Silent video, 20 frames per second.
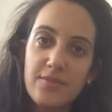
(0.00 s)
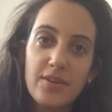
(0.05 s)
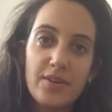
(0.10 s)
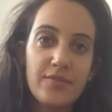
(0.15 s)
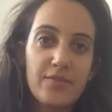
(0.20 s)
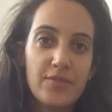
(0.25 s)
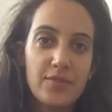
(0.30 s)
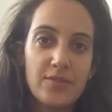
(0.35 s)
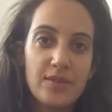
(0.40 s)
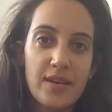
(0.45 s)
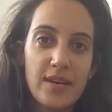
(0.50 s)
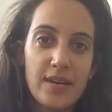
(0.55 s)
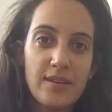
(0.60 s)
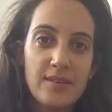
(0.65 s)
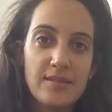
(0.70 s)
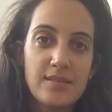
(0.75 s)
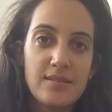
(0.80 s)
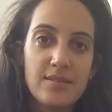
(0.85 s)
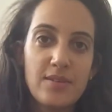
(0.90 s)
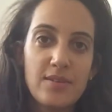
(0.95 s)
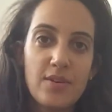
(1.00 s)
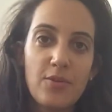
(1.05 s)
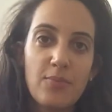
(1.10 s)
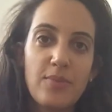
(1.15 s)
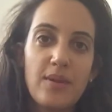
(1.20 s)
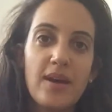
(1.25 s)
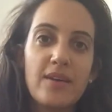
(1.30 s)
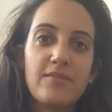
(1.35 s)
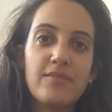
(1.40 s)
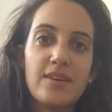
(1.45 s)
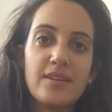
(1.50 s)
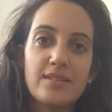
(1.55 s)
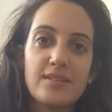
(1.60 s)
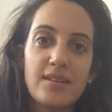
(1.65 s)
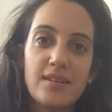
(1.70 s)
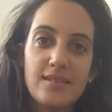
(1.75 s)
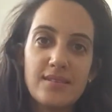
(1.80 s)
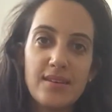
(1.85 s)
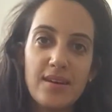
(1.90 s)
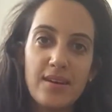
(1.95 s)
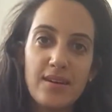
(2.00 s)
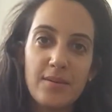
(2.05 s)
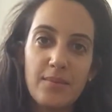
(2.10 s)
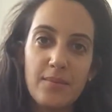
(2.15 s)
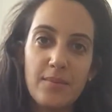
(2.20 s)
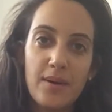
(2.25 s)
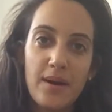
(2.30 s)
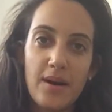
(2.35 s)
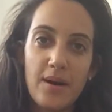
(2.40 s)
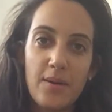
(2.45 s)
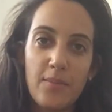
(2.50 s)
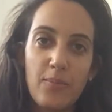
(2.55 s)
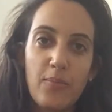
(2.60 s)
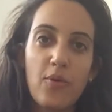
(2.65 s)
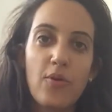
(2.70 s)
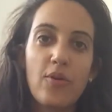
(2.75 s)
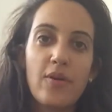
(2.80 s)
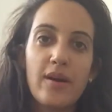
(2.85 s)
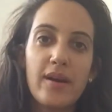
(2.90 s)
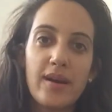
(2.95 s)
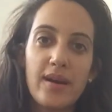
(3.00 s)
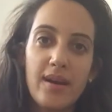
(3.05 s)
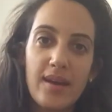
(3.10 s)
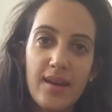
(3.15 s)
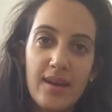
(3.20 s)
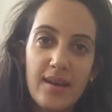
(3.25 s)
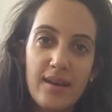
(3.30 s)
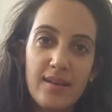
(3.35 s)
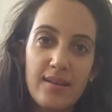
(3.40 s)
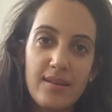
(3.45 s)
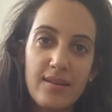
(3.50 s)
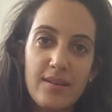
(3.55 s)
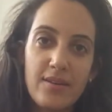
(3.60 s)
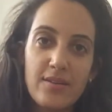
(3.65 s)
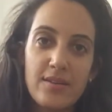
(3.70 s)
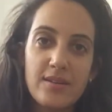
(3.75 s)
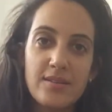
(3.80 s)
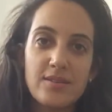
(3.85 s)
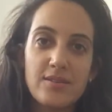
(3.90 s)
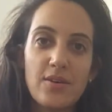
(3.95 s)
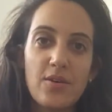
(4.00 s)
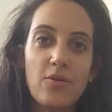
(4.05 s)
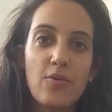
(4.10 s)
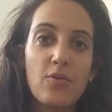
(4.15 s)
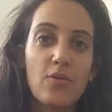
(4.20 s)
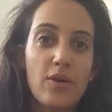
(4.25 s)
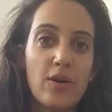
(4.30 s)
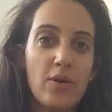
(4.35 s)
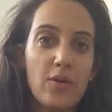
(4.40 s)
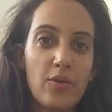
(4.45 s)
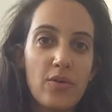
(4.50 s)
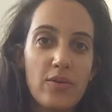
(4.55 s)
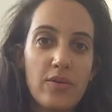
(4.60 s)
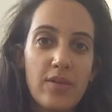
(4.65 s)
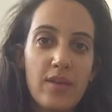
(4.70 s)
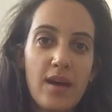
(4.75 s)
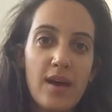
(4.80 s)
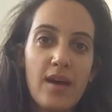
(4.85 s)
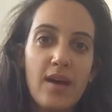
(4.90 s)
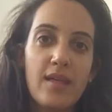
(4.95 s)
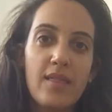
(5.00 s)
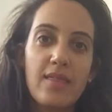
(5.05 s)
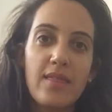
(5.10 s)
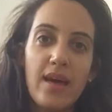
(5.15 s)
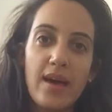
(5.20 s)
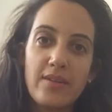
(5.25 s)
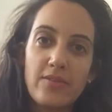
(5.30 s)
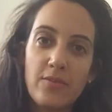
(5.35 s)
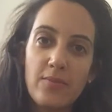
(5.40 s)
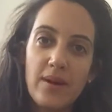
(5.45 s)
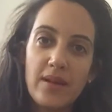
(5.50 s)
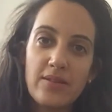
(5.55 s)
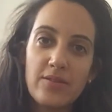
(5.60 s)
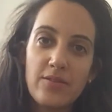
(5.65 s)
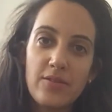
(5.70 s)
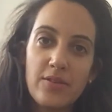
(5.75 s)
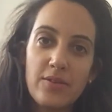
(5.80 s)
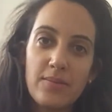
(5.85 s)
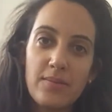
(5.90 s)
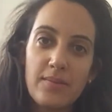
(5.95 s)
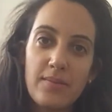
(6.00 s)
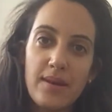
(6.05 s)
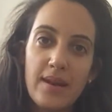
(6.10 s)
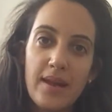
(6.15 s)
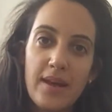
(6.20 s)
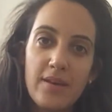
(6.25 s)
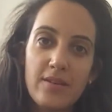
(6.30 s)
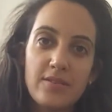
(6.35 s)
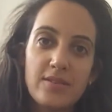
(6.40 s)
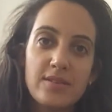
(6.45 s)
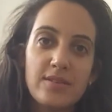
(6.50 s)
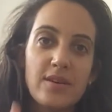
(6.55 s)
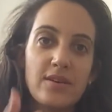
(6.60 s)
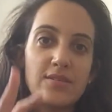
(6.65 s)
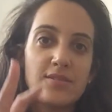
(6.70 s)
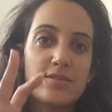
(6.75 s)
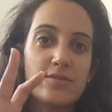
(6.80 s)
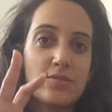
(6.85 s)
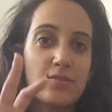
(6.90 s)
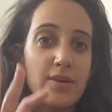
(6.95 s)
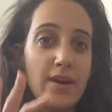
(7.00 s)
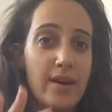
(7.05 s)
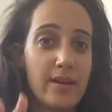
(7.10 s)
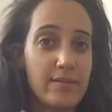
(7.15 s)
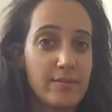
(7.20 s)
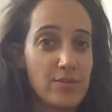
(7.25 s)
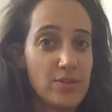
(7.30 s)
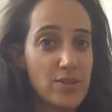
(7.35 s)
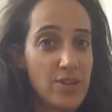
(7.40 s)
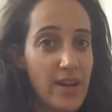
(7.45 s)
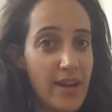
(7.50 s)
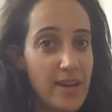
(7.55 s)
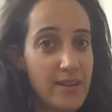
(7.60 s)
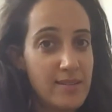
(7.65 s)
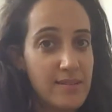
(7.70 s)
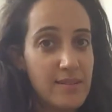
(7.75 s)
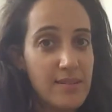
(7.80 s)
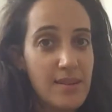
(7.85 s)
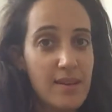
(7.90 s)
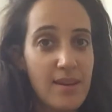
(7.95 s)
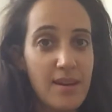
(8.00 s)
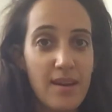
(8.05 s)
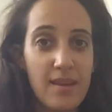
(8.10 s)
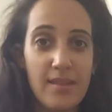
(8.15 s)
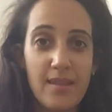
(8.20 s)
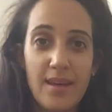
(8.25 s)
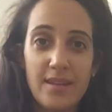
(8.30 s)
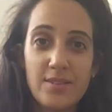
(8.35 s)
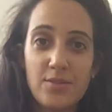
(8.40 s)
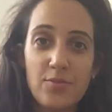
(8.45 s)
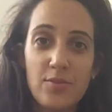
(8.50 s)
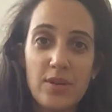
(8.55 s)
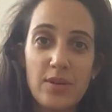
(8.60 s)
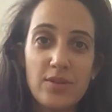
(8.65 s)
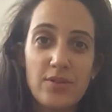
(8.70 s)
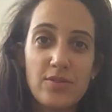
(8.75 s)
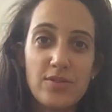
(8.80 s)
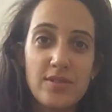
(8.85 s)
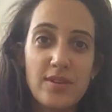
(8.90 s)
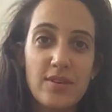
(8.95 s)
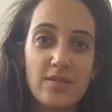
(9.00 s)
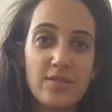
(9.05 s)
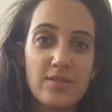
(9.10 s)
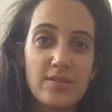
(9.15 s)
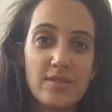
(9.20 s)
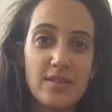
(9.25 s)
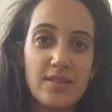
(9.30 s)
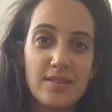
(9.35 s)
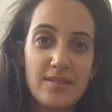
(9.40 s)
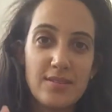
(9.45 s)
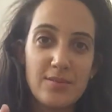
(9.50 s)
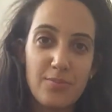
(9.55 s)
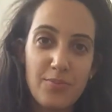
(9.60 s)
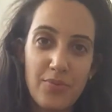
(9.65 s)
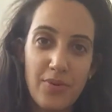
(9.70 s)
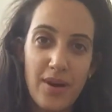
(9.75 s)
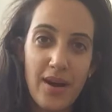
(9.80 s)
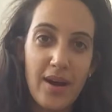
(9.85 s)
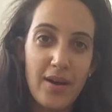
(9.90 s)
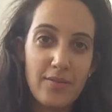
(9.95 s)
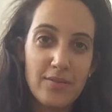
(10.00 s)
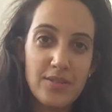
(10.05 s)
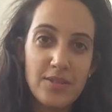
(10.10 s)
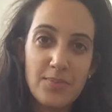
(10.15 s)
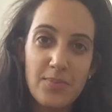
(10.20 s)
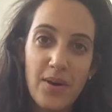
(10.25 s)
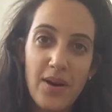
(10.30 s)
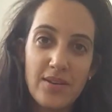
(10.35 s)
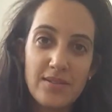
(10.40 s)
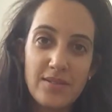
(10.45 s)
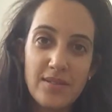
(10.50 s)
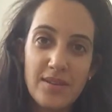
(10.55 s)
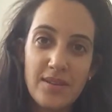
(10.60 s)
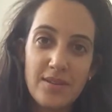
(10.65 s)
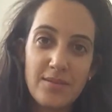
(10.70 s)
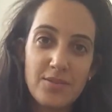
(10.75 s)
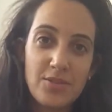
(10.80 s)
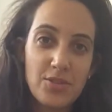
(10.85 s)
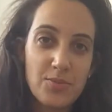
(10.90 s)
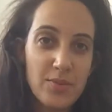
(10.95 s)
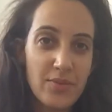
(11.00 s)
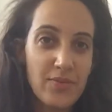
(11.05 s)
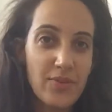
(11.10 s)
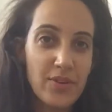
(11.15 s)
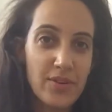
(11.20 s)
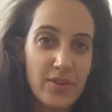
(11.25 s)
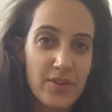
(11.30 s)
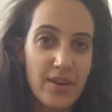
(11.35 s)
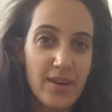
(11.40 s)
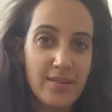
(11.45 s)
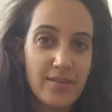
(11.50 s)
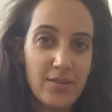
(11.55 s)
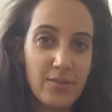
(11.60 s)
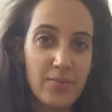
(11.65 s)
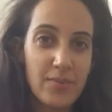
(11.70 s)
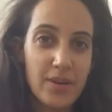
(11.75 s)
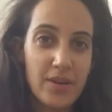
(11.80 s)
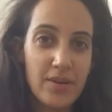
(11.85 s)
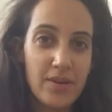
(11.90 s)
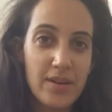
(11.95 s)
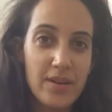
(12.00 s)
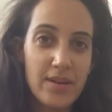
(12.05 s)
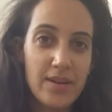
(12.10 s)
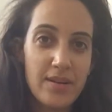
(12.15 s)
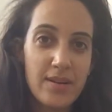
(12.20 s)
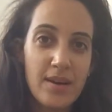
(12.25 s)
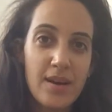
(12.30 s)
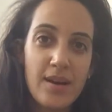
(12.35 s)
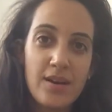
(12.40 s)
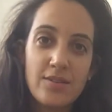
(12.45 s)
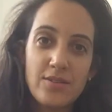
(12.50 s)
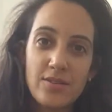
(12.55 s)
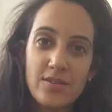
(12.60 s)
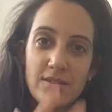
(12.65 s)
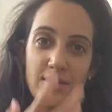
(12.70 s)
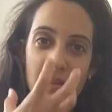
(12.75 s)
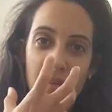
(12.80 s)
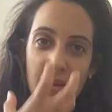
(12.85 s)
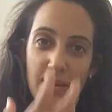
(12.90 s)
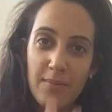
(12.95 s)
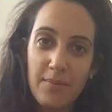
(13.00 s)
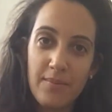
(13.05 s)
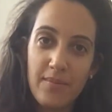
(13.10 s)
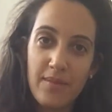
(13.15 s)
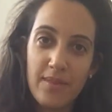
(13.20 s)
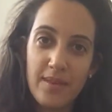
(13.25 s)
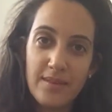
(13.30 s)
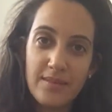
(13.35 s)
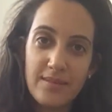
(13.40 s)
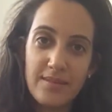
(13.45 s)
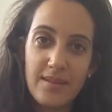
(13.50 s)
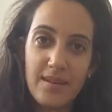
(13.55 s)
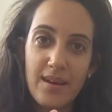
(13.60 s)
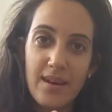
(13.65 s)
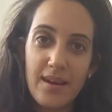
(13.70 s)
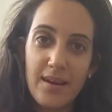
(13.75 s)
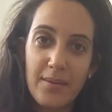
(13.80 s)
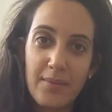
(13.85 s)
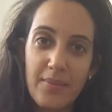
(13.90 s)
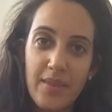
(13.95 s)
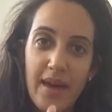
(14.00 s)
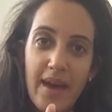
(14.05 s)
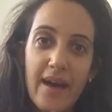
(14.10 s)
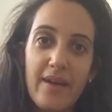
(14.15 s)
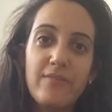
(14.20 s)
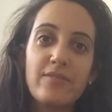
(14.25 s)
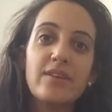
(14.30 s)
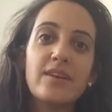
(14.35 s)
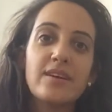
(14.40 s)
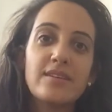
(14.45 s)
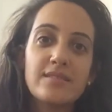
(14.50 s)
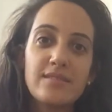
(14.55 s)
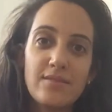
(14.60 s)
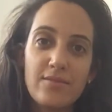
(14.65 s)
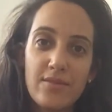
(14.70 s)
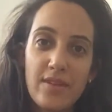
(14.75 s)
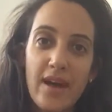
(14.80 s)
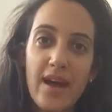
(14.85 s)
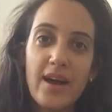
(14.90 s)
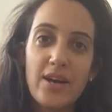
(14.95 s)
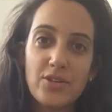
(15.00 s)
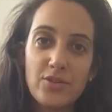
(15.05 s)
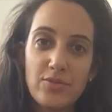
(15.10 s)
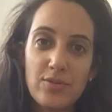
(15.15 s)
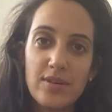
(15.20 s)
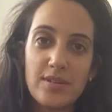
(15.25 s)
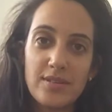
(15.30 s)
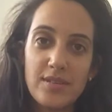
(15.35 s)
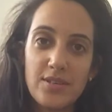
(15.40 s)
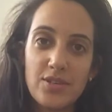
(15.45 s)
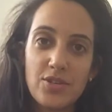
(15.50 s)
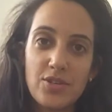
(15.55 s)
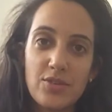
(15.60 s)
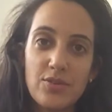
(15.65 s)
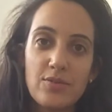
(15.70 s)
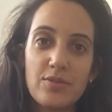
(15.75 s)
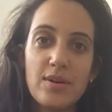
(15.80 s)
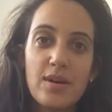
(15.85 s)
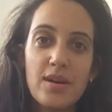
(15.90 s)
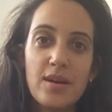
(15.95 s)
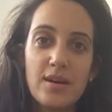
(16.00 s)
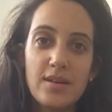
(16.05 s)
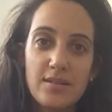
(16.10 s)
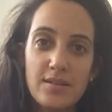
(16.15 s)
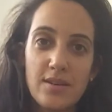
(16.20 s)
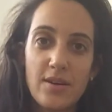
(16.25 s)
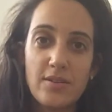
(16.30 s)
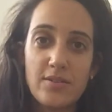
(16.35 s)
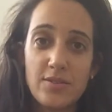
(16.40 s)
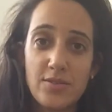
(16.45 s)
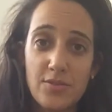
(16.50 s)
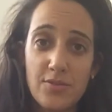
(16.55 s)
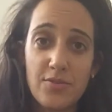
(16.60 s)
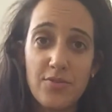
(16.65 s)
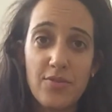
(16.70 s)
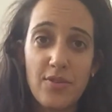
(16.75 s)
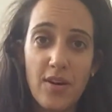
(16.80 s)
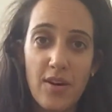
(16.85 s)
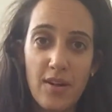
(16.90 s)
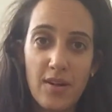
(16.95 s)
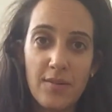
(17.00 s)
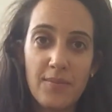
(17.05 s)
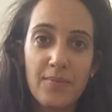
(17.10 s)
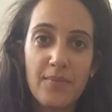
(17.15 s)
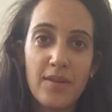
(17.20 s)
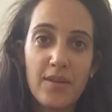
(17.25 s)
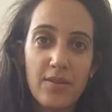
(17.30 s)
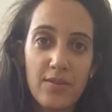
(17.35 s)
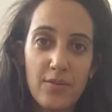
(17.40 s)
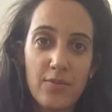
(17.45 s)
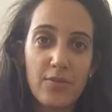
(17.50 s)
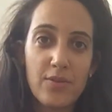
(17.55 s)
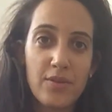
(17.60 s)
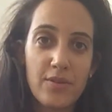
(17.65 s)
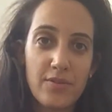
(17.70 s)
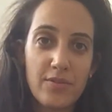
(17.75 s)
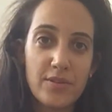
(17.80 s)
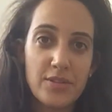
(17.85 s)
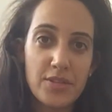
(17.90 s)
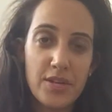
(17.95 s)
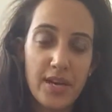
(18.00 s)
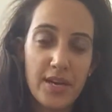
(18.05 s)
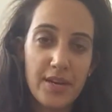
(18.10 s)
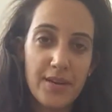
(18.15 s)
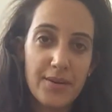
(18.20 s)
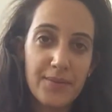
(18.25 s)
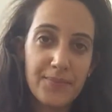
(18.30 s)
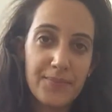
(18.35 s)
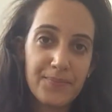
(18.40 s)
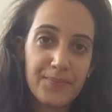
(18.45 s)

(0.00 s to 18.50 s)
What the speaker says: for a few days. No blood vessels are pouring in. There is no growth. The endometrium layer starts to kind of shed. And that's when you start to see this brown spotting just before you get your period. Just the heaviness of the actual tissue starts to fall through your vagina.